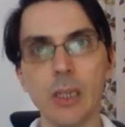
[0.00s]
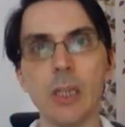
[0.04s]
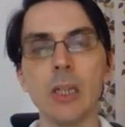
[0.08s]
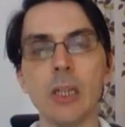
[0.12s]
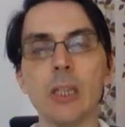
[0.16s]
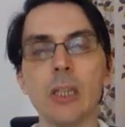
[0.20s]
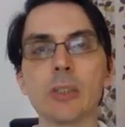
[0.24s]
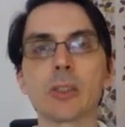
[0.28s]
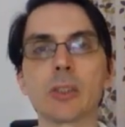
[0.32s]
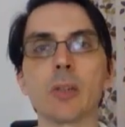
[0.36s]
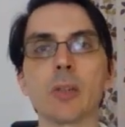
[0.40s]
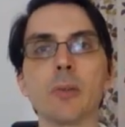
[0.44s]

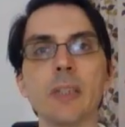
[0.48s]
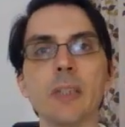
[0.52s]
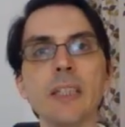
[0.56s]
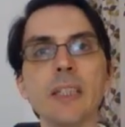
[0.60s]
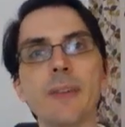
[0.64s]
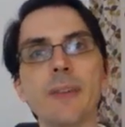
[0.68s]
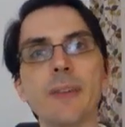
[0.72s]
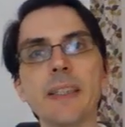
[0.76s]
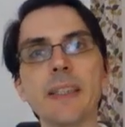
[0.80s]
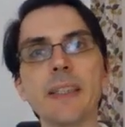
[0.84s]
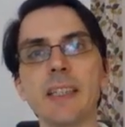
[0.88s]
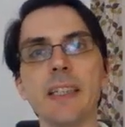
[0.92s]
So if
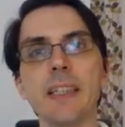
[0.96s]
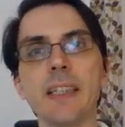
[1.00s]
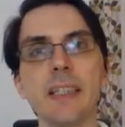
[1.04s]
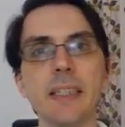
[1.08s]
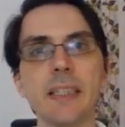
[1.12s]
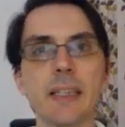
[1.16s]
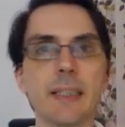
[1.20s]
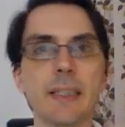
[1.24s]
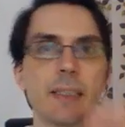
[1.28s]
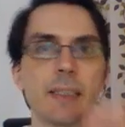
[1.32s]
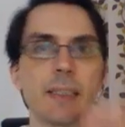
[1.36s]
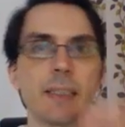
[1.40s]
I take
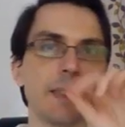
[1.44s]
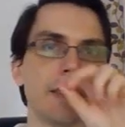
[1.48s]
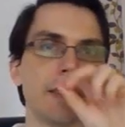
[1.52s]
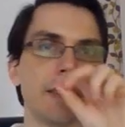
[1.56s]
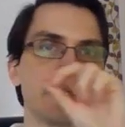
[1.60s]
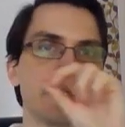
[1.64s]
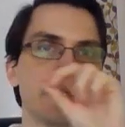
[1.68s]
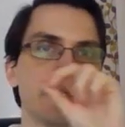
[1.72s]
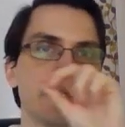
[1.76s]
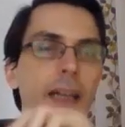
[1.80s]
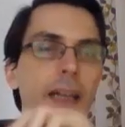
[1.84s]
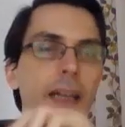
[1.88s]

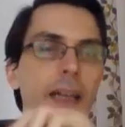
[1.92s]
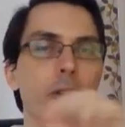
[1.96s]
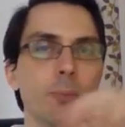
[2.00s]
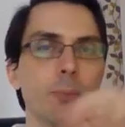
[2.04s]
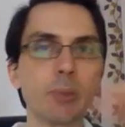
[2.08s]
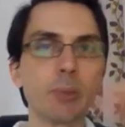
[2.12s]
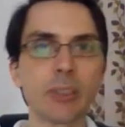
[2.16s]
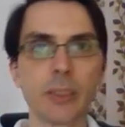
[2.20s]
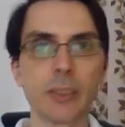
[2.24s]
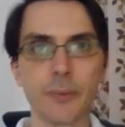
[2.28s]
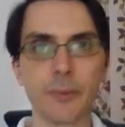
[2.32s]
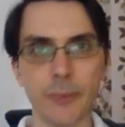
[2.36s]
10
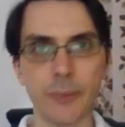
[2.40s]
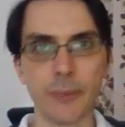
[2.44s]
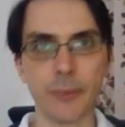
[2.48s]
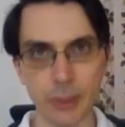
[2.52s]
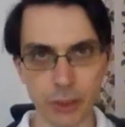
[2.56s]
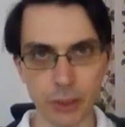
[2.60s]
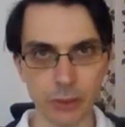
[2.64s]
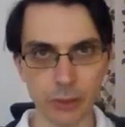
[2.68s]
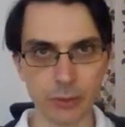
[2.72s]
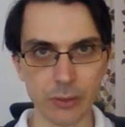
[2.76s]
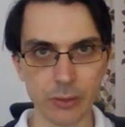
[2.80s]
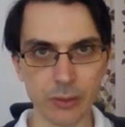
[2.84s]

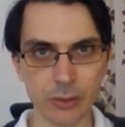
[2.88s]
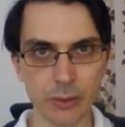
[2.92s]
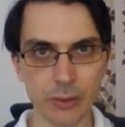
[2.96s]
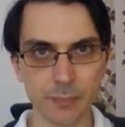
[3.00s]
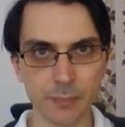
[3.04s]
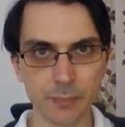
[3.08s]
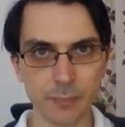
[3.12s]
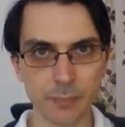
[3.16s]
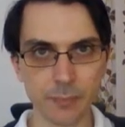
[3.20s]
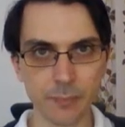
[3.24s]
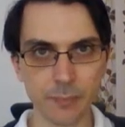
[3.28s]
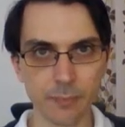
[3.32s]
observations
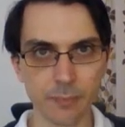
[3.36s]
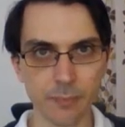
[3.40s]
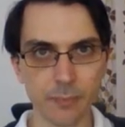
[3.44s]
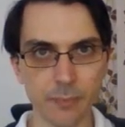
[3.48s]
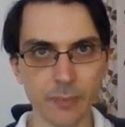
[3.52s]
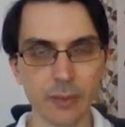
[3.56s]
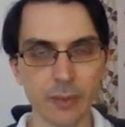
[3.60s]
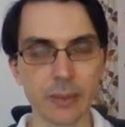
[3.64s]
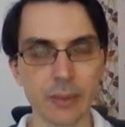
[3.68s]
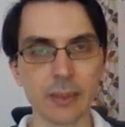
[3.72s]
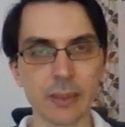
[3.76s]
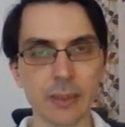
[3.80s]

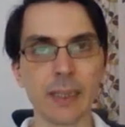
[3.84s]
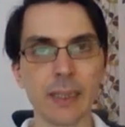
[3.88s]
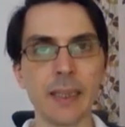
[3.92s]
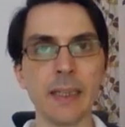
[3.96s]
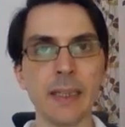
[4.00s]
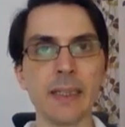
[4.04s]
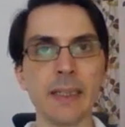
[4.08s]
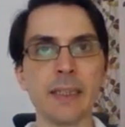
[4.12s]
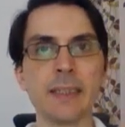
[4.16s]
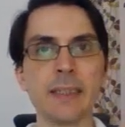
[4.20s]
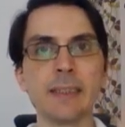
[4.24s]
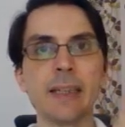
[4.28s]

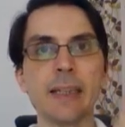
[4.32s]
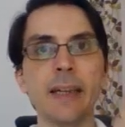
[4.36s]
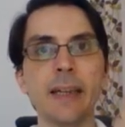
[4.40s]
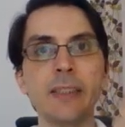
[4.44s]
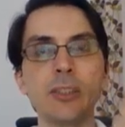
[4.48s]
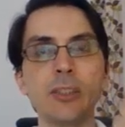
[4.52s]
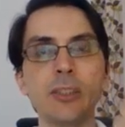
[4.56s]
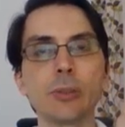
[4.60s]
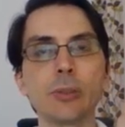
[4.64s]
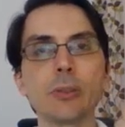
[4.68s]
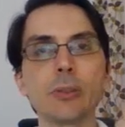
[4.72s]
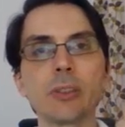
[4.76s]
and I
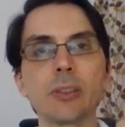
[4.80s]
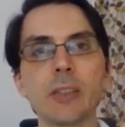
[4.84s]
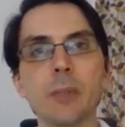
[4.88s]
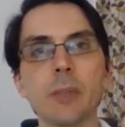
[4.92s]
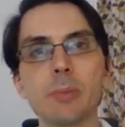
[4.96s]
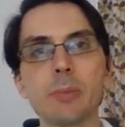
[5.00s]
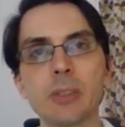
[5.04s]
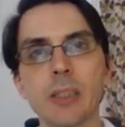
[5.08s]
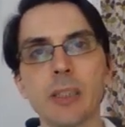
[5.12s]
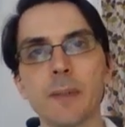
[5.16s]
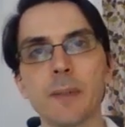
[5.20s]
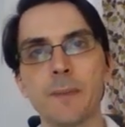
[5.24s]
choose the
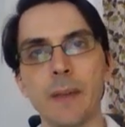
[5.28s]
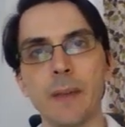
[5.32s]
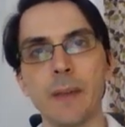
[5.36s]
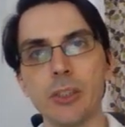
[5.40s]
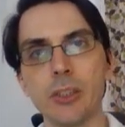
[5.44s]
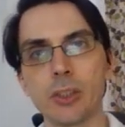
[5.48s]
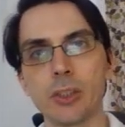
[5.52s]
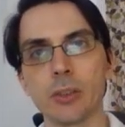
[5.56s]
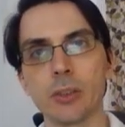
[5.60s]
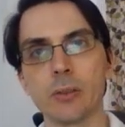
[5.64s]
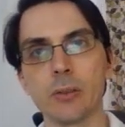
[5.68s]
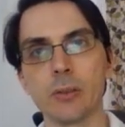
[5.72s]

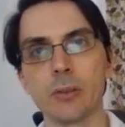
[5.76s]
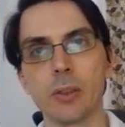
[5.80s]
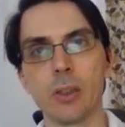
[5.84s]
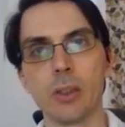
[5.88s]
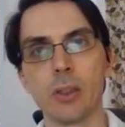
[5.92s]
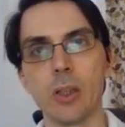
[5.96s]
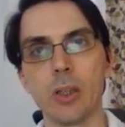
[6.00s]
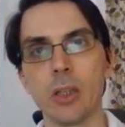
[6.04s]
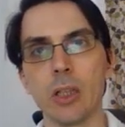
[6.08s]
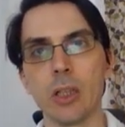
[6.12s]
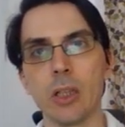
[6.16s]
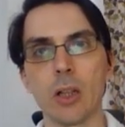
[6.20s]
observation
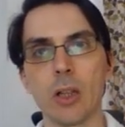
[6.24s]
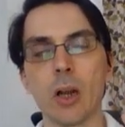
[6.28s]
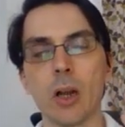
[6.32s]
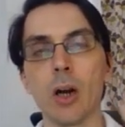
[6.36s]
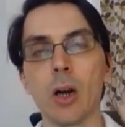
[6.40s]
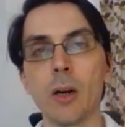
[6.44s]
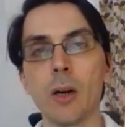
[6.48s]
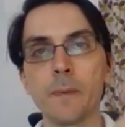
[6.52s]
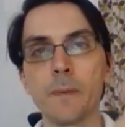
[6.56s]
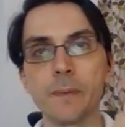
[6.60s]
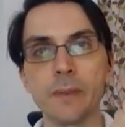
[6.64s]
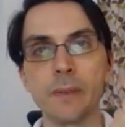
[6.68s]

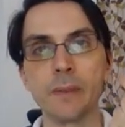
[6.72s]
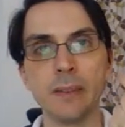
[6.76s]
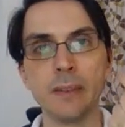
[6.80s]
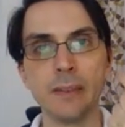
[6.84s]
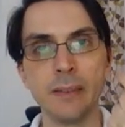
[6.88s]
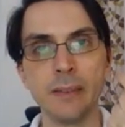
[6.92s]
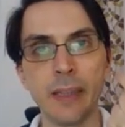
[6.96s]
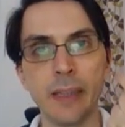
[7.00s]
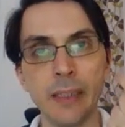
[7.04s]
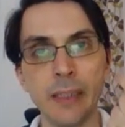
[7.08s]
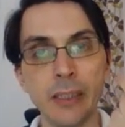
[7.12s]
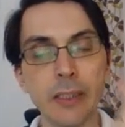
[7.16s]
of
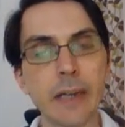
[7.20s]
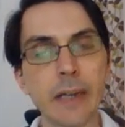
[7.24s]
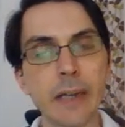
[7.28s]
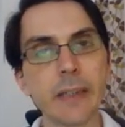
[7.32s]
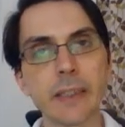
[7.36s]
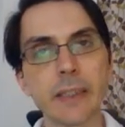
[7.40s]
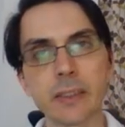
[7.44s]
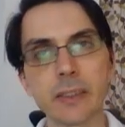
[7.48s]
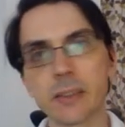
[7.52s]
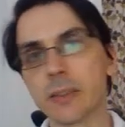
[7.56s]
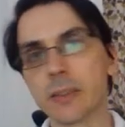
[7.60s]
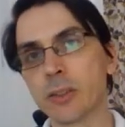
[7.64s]
the
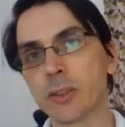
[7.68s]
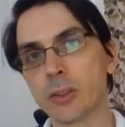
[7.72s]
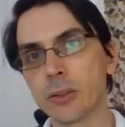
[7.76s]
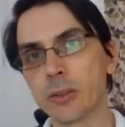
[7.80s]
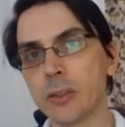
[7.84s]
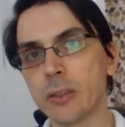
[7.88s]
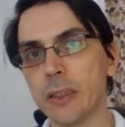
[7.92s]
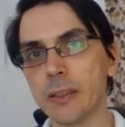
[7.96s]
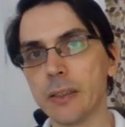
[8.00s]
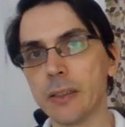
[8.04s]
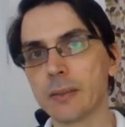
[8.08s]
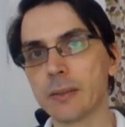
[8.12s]
youngest
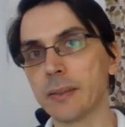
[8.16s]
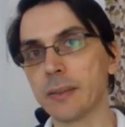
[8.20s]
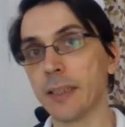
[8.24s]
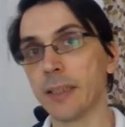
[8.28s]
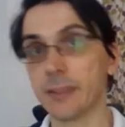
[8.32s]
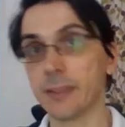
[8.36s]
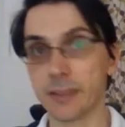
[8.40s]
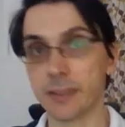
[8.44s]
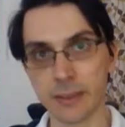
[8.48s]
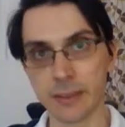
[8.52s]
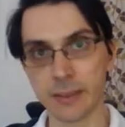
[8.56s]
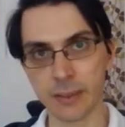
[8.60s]
student, that's
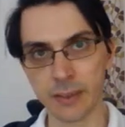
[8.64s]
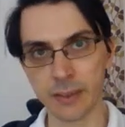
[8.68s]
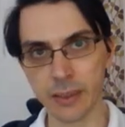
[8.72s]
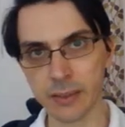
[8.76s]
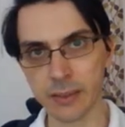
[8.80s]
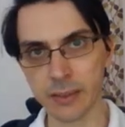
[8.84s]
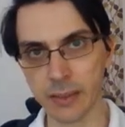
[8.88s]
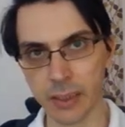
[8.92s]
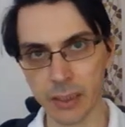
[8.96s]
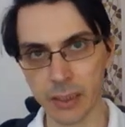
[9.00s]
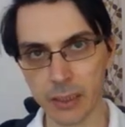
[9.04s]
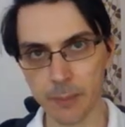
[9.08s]
a
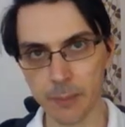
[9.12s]
statistic.